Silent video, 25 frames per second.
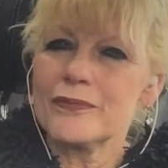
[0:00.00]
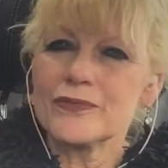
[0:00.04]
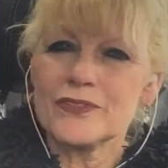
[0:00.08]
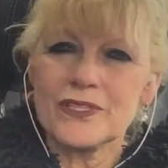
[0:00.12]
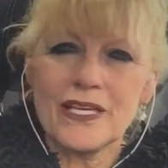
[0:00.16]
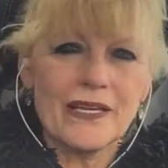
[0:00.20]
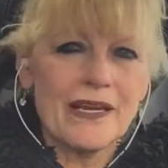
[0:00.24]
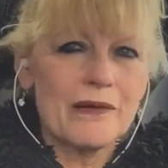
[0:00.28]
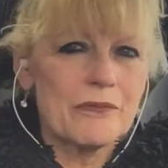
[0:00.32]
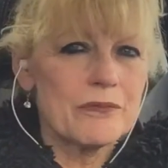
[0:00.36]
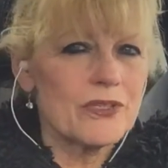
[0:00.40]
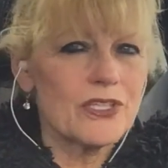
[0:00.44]

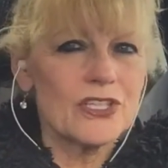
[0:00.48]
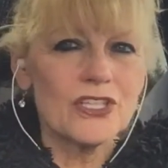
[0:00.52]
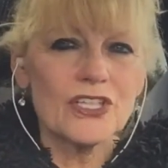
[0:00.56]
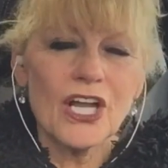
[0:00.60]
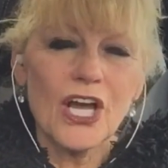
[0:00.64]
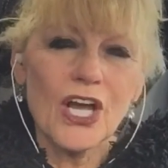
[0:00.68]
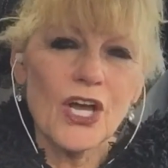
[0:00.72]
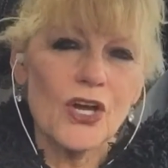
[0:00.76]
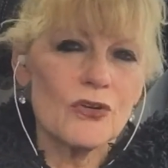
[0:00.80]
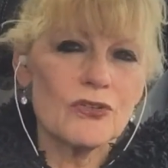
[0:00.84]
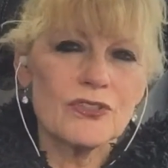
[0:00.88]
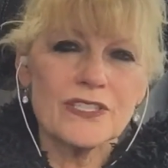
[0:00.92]
Say,
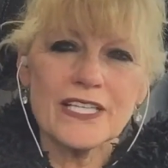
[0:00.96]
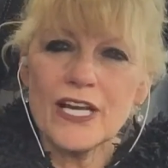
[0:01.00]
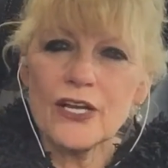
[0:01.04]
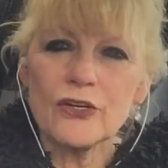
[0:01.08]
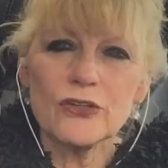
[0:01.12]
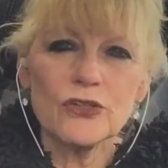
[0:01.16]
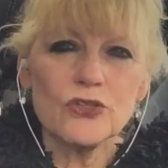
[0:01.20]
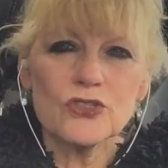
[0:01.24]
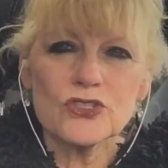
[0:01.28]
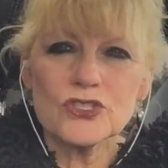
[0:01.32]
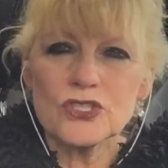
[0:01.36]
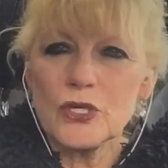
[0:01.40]
tell
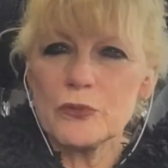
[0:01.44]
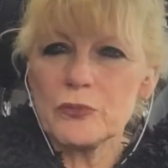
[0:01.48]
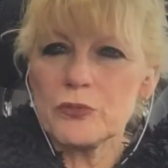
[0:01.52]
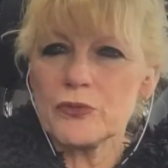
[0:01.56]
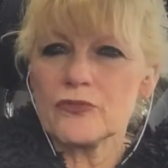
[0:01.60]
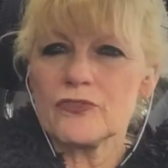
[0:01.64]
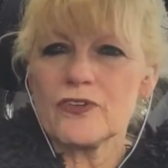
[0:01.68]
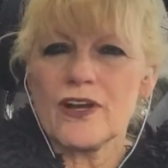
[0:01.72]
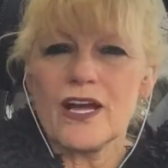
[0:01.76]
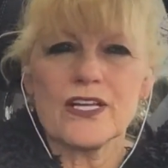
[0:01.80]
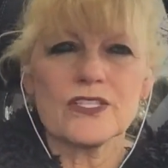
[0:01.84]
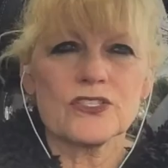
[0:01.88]
your
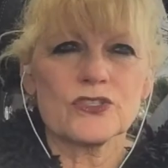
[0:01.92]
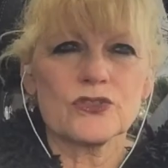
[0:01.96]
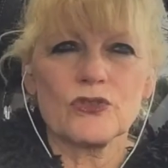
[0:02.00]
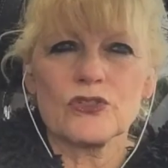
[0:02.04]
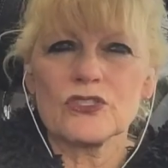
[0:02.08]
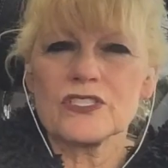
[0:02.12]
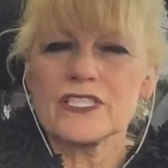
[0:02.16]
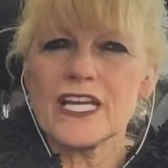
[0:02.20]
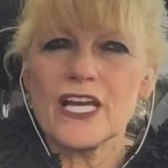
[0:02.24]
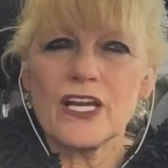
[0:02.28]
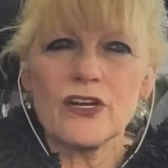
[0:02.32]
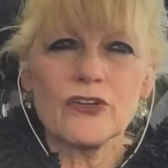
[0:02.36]
supervisor or
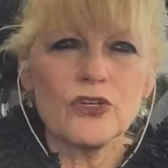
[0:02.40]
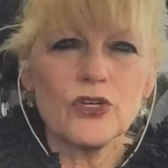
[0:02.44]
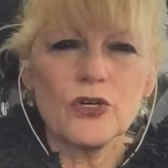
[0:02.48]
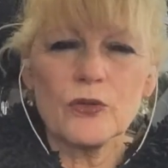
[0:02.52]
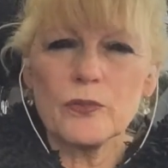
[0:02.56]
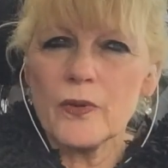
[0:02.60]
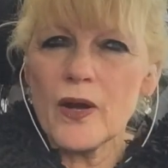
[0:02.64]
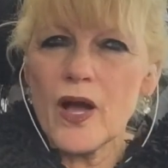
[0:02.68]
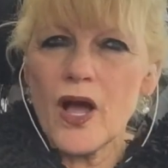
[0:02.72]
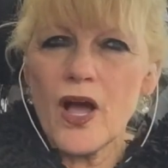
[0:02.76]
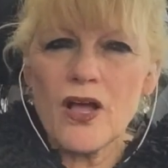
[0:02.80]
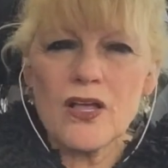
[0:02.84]
tell your
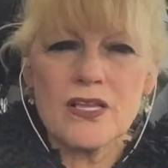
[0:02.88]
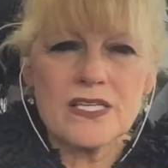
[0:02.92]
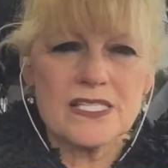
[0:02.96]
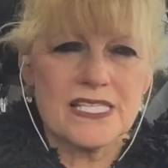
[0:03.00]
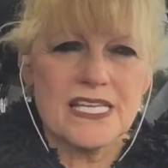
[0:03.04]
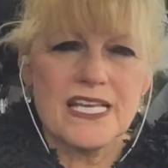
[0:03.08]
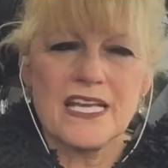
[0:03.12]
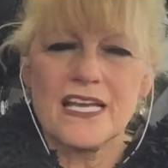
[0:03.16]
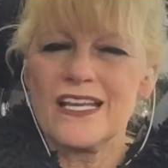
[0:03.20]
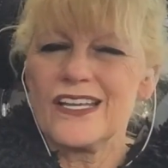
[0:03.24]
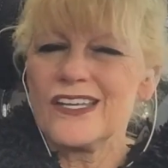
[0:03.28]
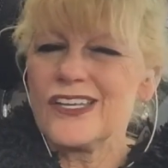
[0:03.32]
boss,
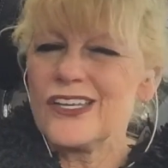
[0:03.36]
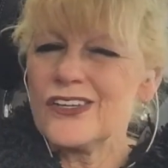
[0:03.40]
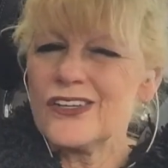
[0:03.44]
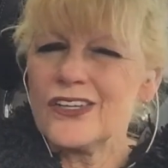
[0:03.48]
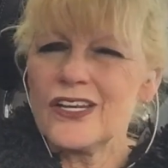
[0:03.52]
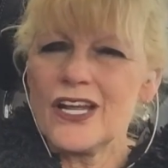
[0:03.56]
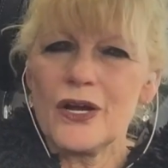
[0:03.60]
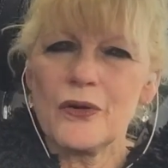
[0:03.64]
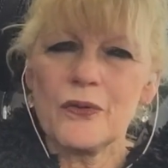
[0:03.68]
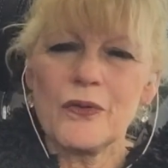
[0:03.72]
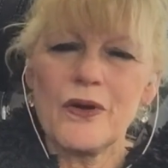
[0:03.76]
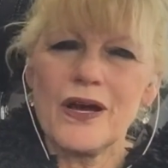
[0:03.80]
you
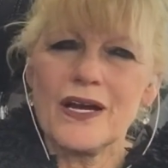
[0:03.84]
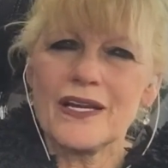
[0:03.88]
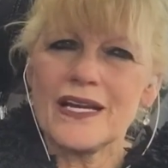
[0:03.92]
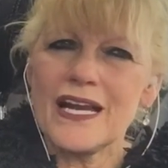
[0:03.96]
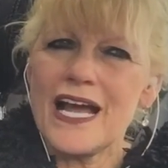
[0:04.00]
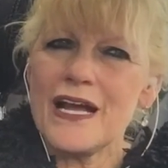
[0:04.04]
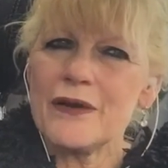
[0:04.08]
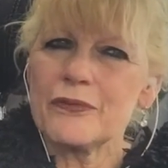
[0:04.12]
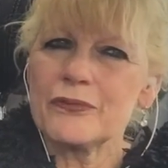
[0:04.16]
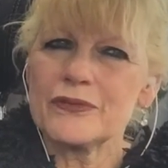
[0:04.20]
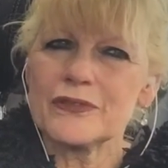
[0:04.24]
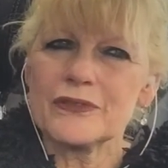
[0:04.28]
know what,
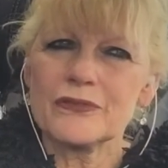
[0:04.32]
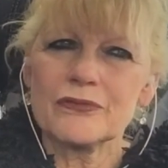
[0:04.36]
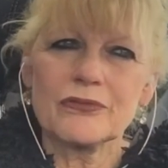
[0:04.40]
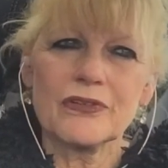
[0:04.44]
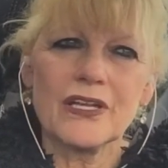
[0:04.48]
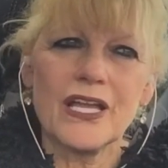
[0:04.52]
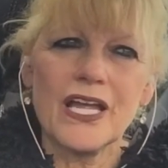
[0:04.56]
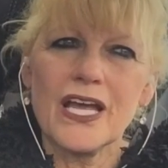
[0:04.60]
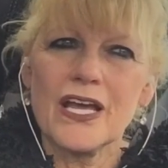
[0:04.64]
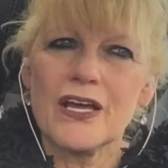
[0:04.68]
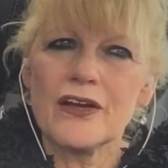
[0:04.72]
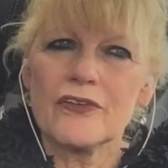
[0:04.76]
I would
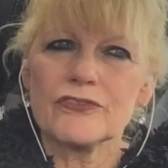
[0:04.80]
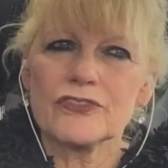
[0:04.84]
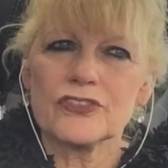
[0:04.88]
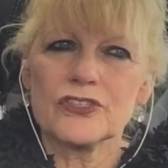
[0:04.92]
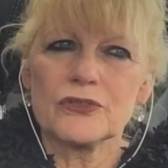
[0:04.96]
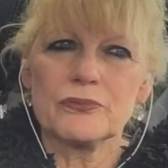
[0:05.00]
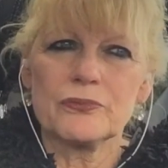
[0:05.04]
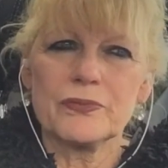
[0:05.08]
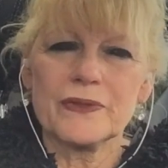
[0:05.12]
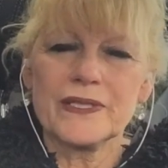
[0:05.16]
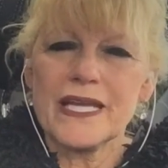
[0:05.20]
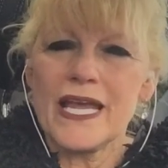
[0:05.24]
love to
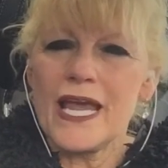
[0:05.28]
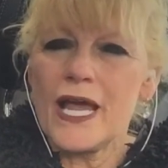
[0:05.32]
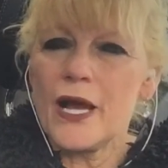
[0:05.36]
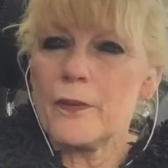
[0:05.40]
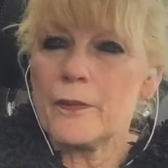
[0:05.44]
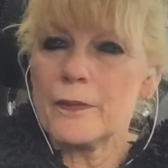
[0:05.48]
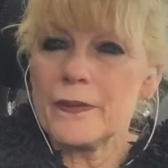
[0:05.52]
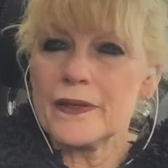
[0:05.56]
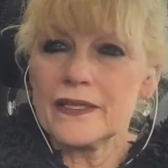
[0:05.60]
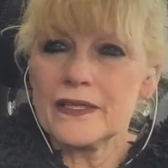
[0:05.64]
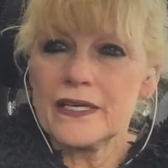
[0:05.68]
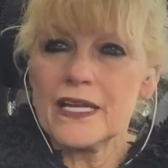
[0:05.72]
be
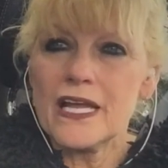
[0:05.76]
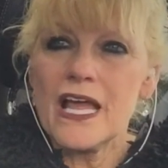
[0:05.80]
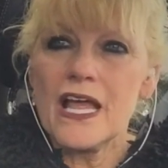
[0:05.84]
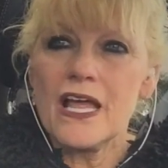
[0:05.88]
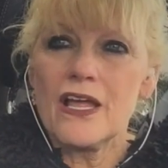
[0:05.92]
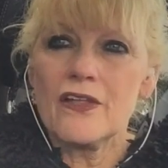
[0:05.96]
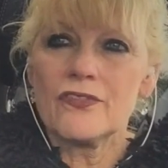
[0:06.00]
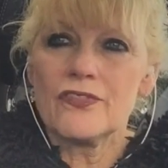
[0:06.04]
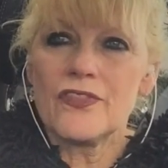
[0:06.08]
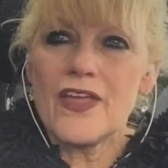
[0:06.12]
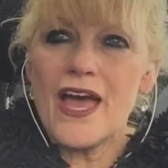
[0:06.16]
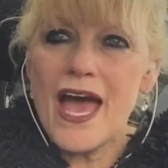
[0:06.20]
helping
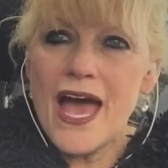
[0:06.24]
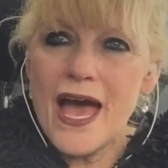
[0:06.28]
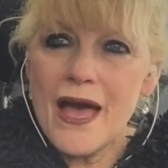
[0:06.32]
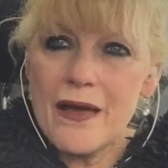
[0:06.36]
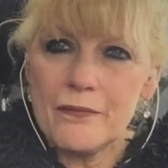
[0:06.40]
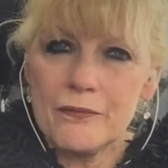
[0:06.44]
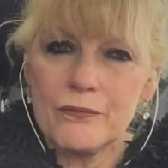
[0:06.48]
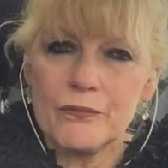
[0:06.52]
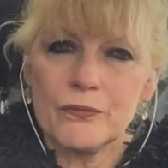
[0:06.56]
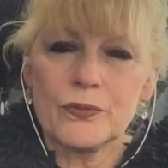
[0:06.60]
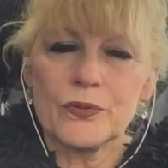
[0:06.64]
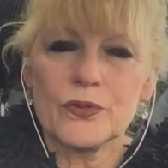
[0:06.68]
that
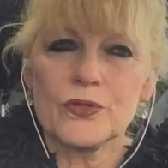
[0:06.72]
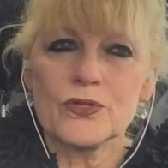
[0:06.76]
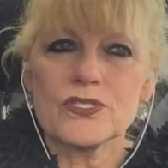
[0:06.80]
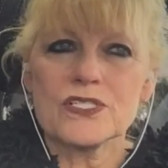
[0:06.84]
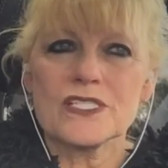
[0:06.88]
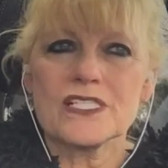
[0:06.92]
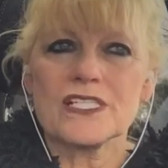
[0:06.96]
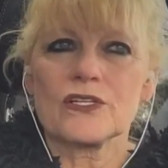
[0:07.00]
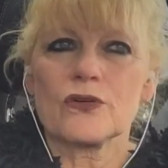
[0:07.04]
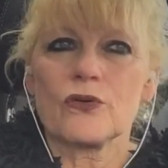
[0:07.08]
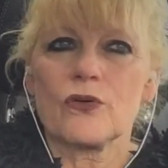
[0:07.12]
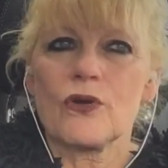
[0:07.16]

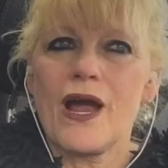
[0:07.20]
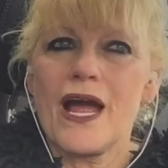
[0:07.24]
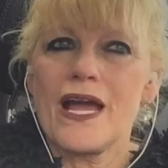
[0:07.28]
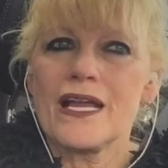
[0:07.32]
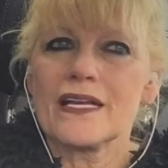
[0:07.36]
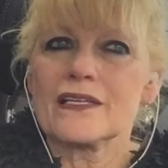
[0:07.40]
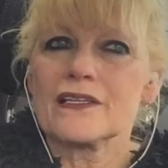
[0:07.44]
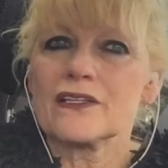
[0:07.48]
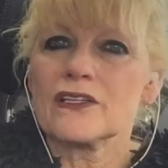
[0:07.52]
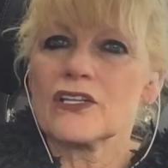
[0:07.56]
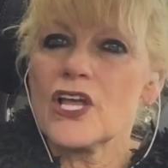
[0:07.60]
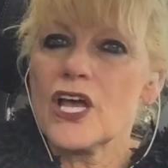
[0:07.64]
person, or
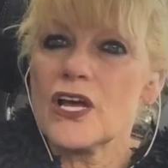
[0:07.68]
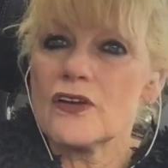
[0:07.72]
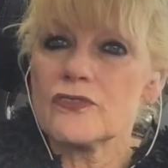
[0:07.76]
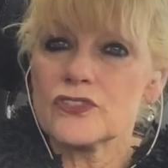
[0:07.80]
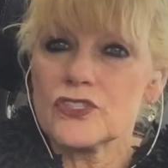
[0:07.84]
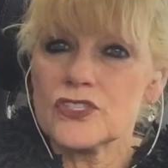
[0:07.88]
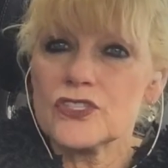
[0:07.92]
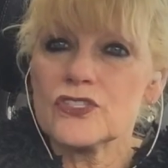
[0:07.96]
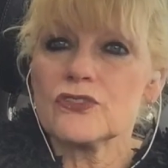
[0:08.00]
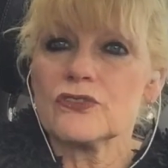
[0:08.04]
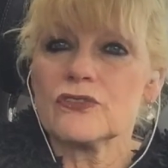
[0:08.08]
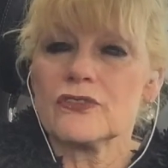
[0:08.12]
I'd love
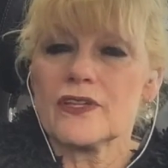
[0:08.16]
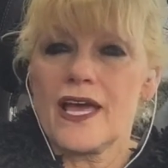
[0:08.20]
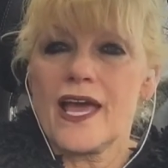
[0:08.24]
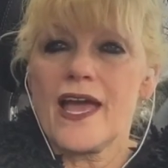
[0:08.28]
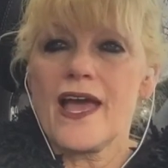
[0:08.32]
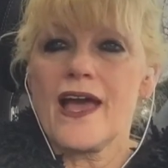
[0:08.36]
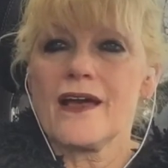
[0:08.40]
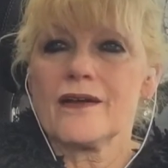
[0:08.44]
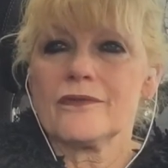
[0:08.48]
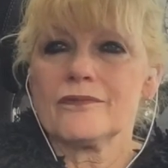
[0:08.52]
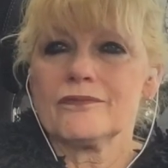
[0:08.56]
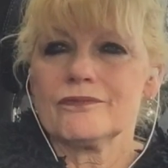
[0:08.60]
to do
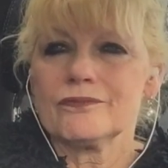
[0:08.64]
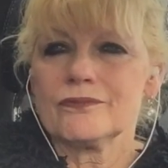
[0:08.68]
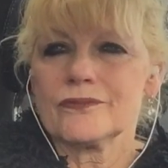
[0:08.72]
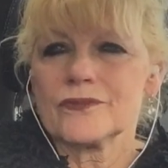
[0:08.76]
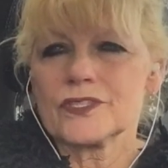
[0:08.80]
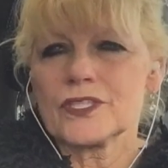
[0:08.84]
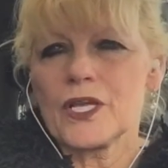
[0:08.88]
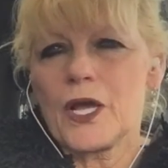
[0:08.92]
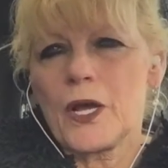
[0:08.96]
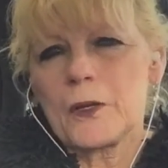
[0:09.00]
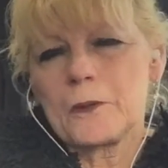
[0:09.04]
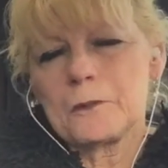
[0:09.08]
that.
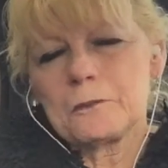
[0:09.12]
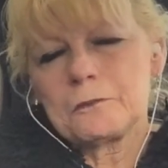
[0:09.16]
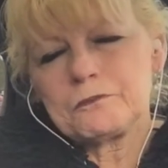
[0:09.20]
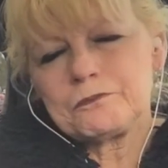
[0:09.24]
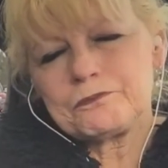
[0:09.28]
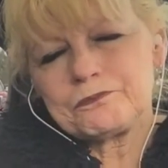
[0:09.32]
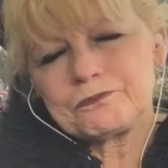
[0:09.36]
So,